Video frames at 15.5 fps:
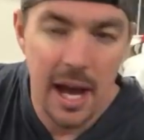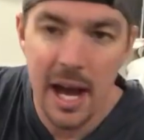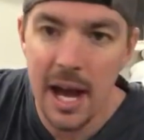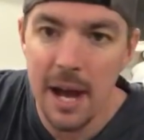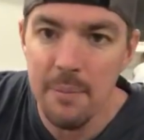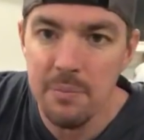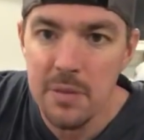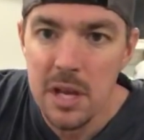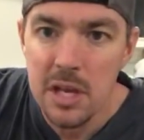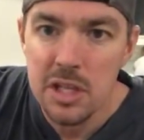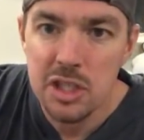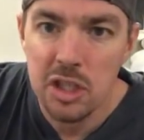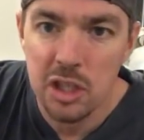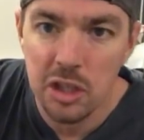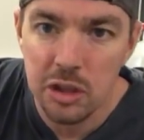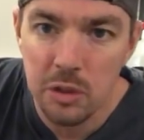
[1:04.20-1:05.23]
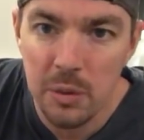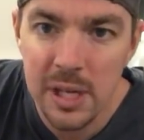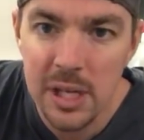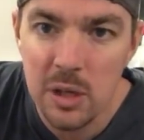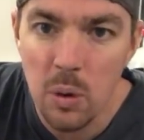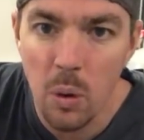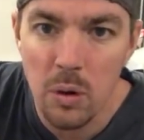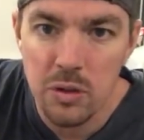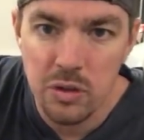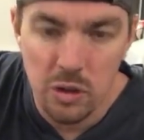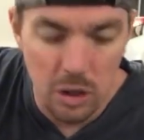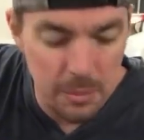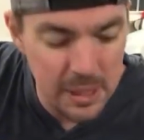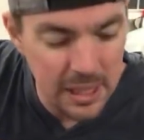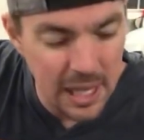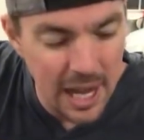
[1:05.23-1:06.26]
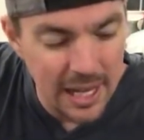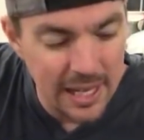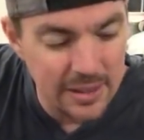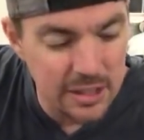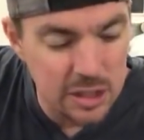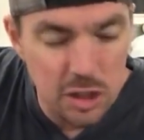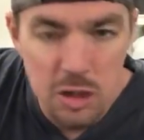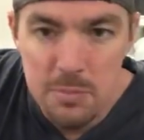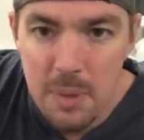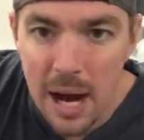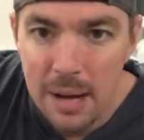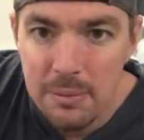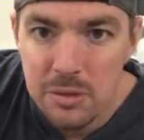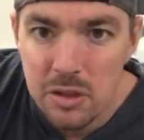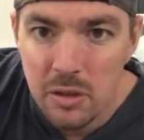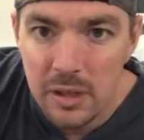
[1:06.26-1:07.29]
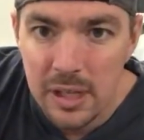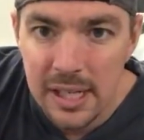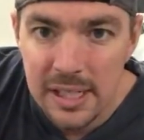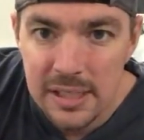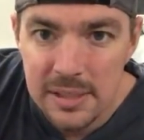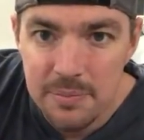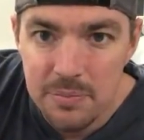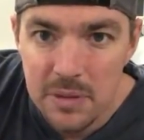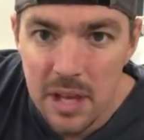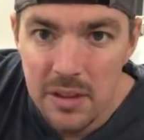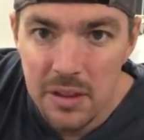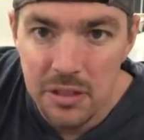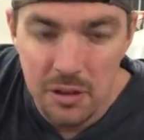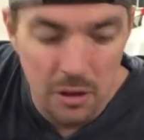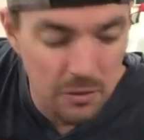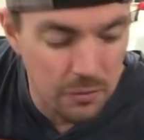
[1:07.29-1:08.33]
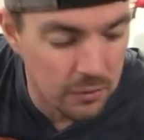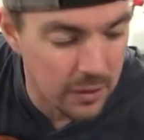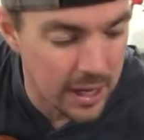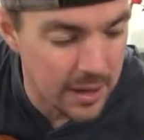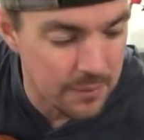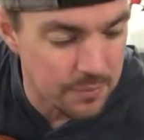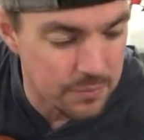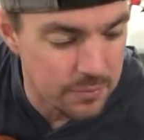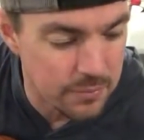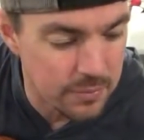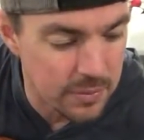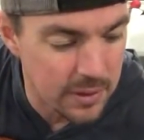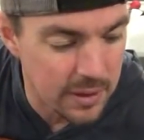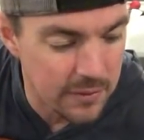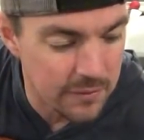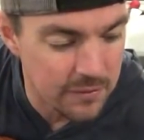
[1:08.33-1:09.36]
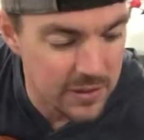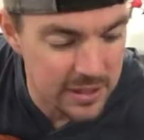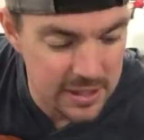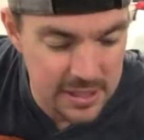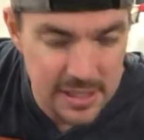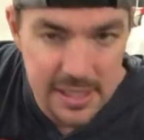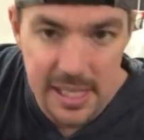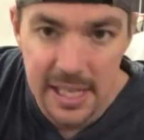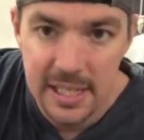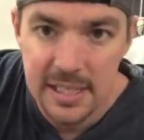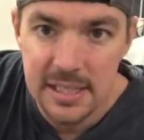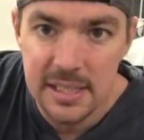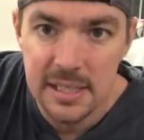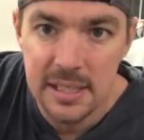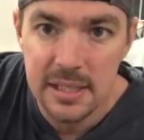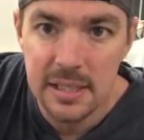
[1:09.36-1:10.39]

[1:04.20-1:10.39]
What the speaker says: So your three chords are going to be locking the two bottom strings of the third fret, fifth and sixth.